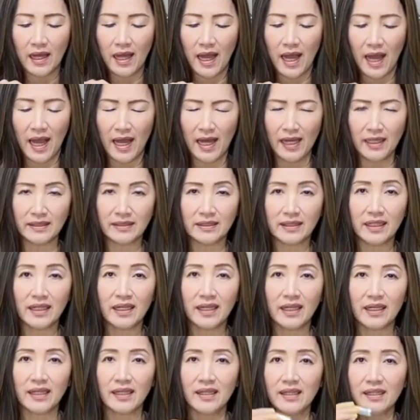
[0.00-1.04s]
and
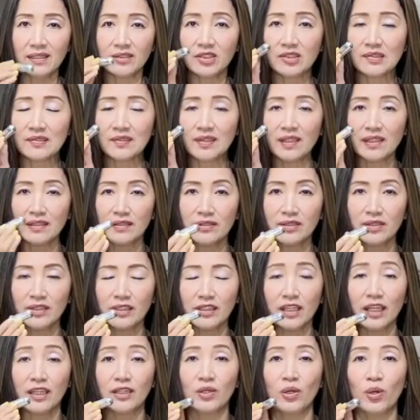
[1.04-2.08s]
each cylinder
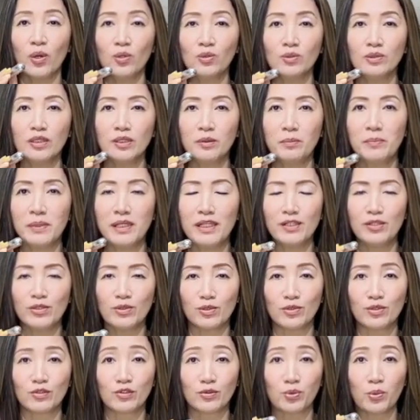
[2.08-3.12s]
can only be
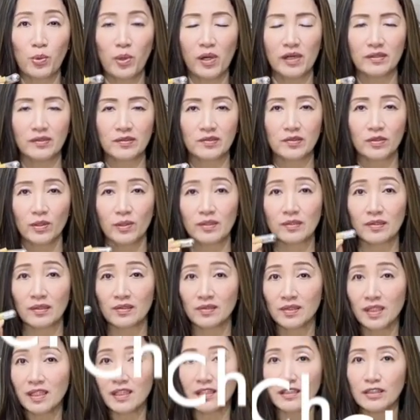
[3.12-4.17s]
used once. So it's a
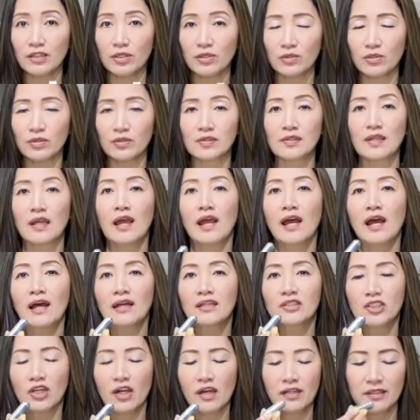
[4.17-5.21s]
single use
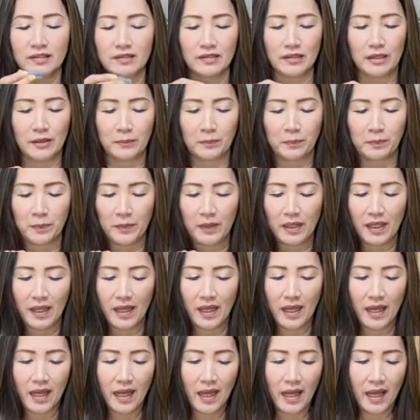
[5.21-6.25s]
charger.
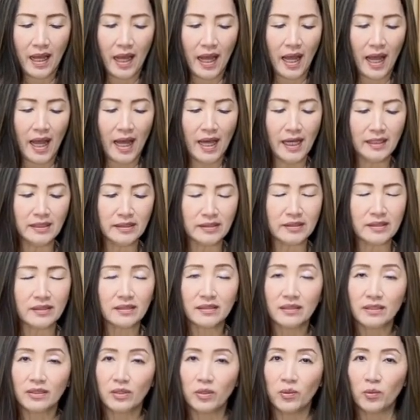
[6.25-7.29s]
And
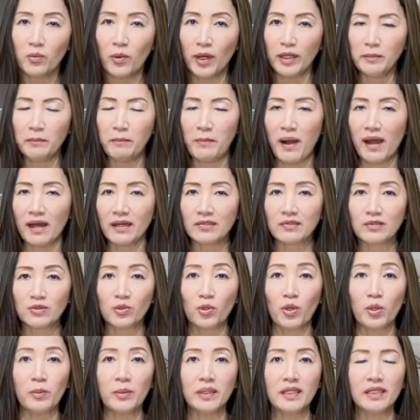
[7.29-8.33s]
one box
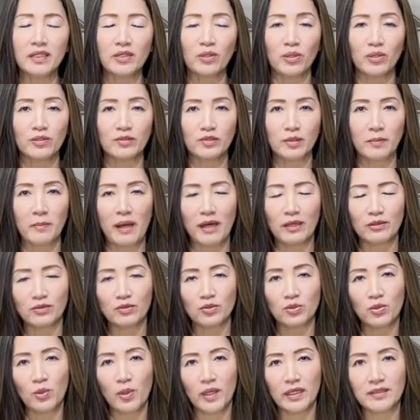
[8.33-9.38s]
normally costs about
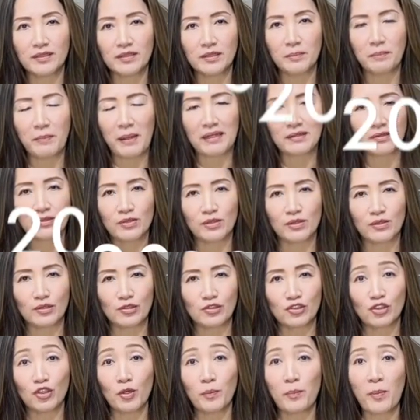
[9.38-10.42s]
200 pesos.
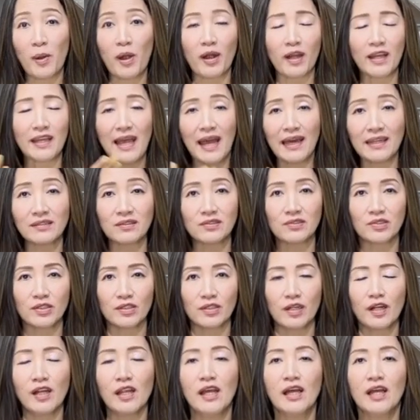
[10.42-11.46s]
So per
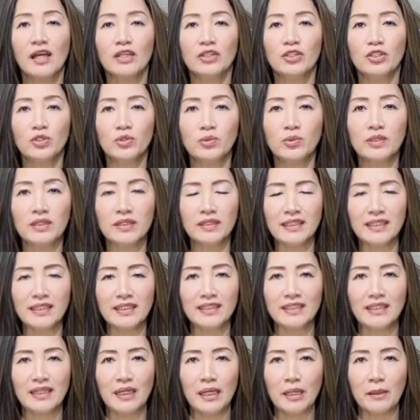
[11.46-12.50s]
canister, you will
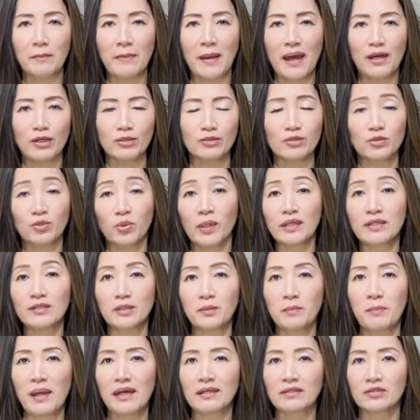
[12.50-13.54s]
need about
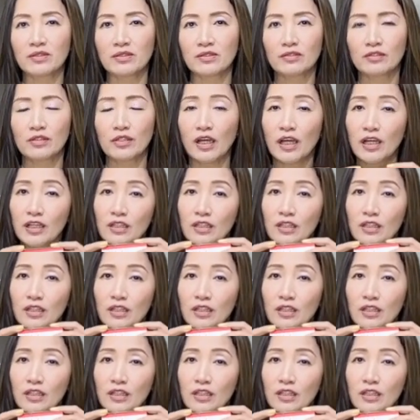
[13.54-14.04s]
20 pesos